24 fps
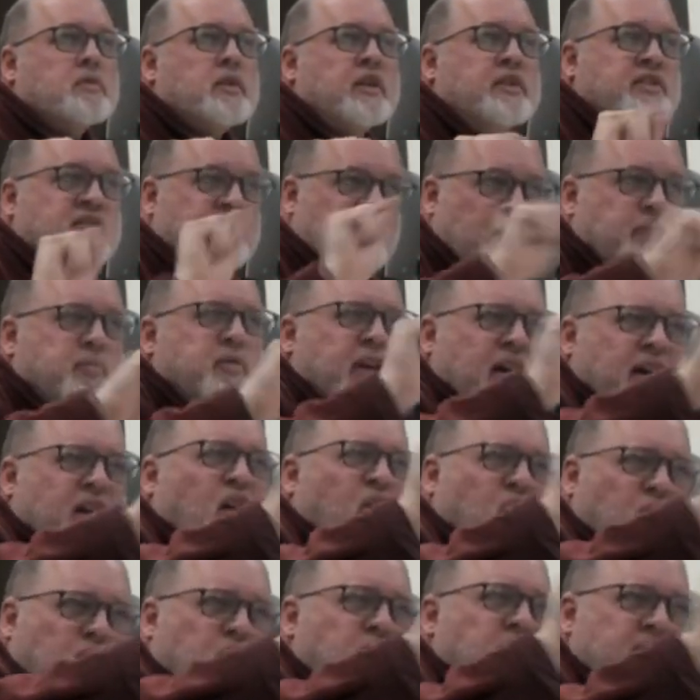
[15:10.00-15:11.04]
It steps out
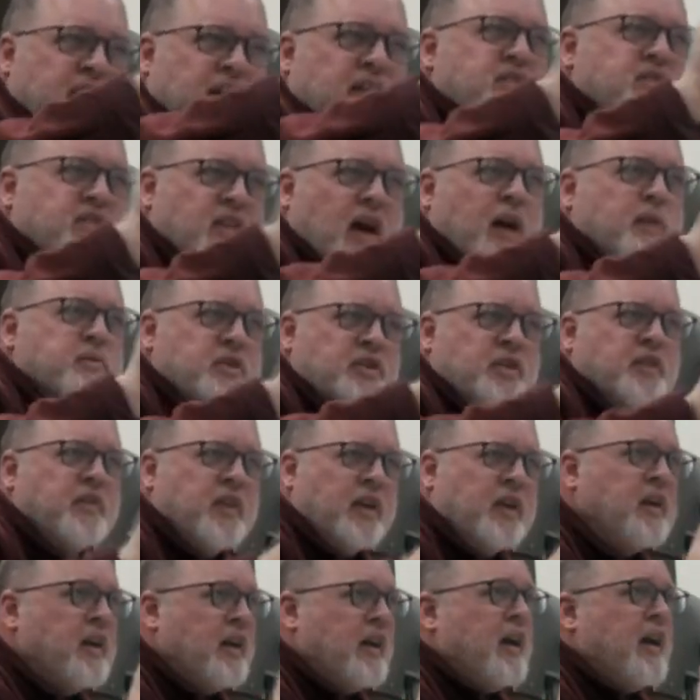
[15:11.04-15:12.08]
over against
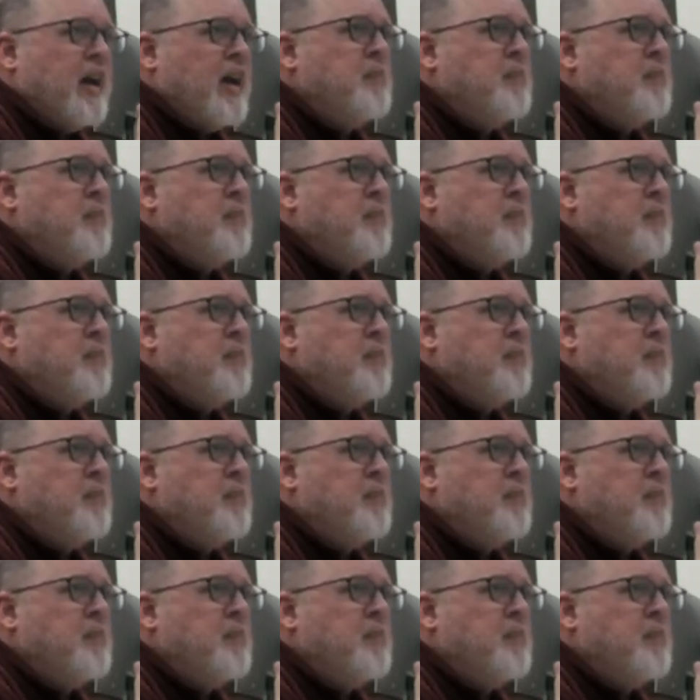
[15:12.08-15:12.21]
objectivity.